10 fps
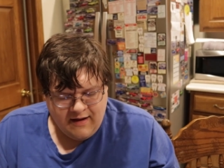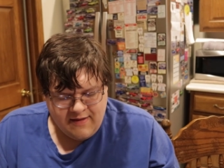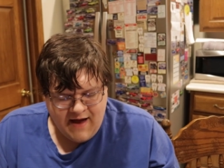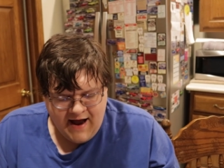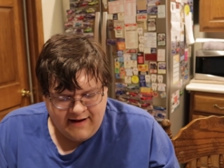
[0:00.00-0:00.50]

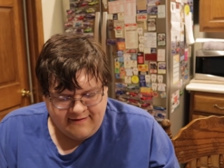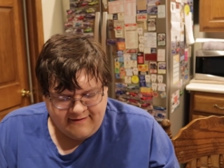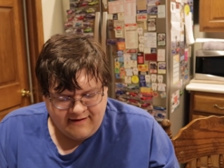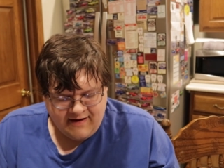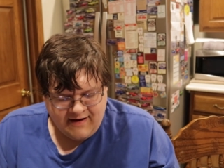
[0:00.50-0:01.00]

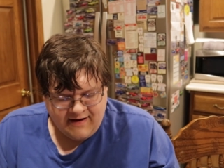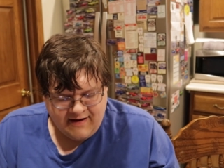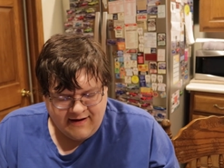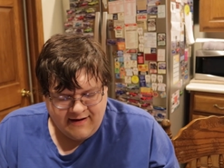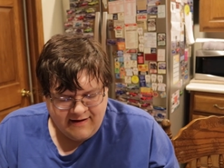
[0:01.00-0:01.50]
That's
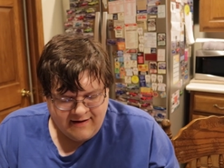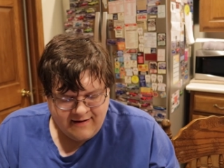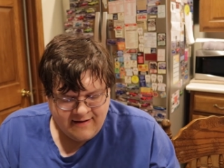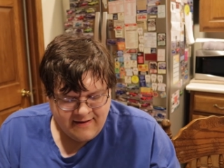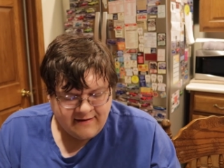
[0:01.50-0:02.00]
uh,
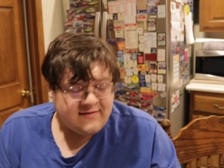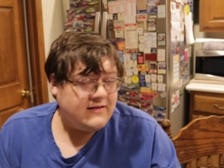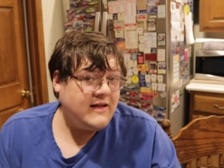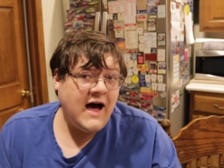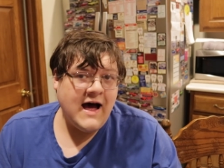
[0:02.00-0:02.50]
that's a
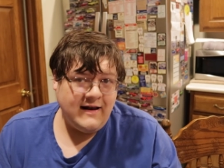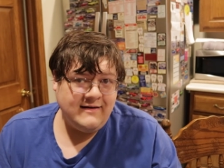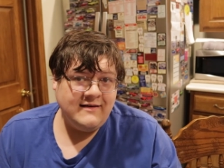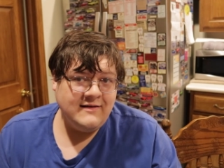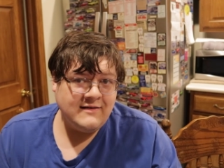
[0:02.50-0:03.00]

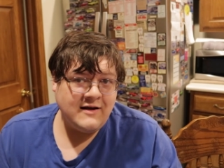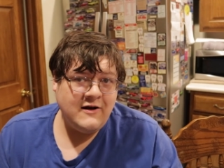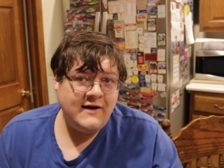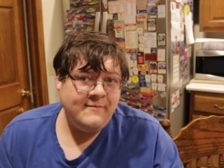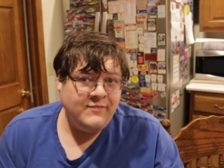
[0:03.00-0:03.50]
lot. All
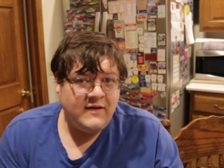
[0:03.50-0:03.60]
right,